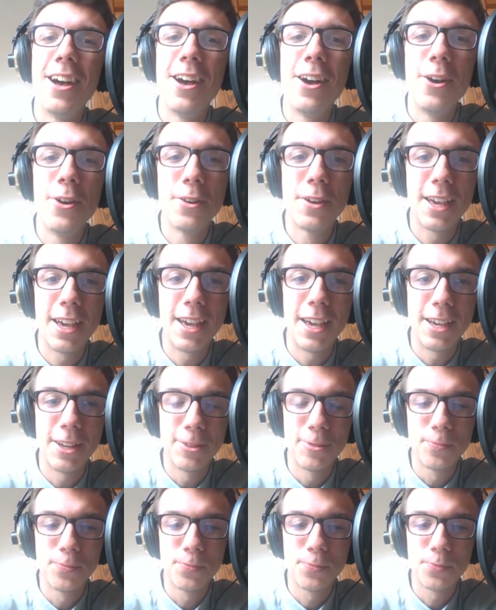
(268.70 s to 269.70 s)
Okay,
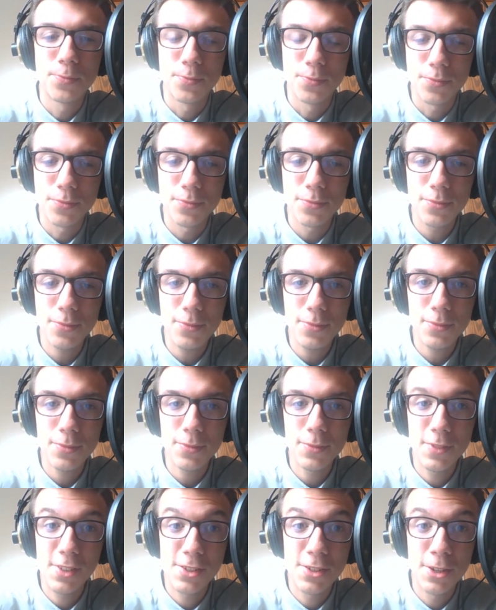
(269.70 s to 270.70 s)

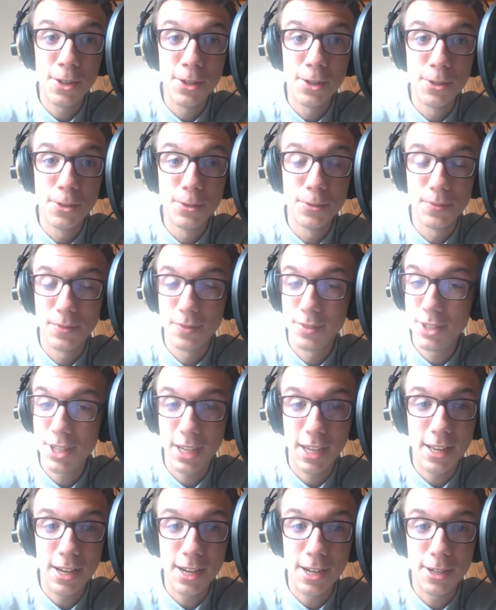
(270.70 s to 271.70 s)
so check
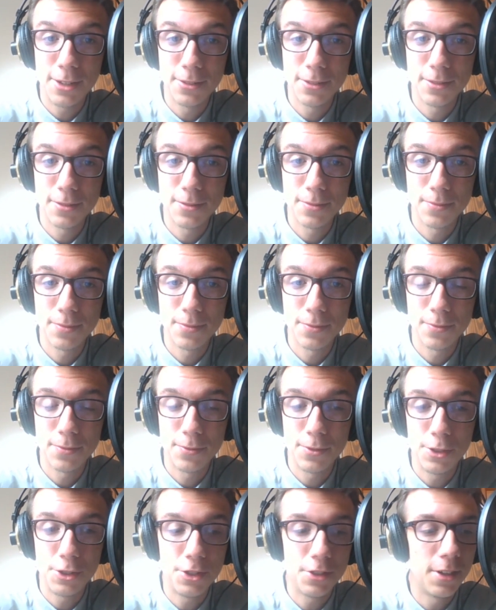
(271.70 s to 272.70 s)
it out
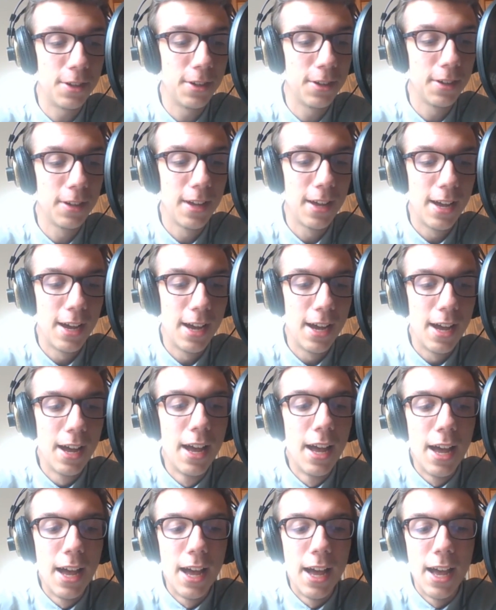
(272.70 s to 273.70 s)
for sure.
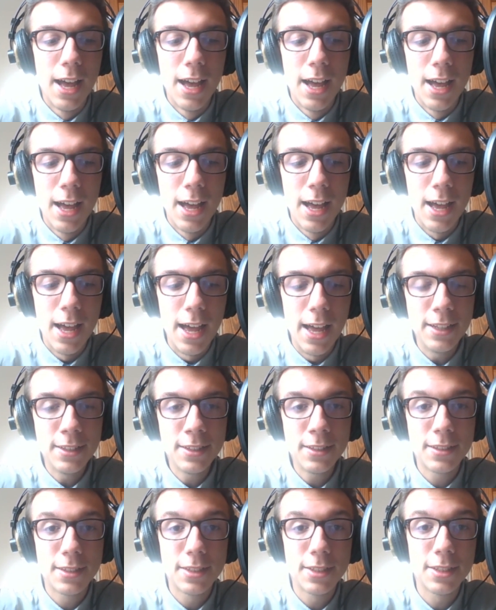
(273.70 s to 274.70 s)
And